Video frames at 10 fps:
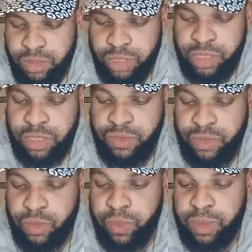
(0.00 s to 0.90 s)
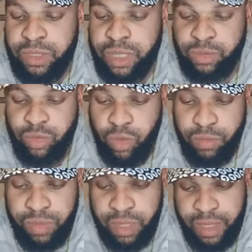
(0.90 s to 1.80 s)
Share this video, please. As you
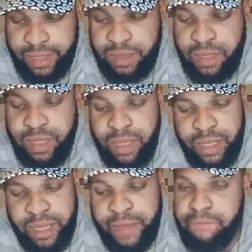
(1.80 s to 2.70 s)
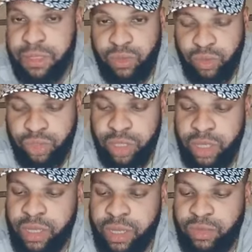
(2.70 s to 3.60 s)
come in, guys, help me to
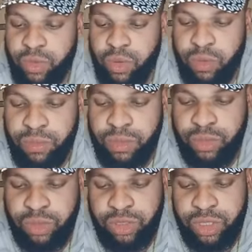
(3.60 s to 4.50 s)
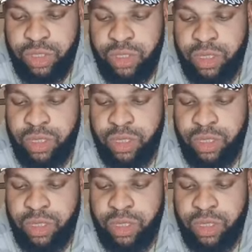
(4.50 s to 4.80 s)
share. As you come in, just share.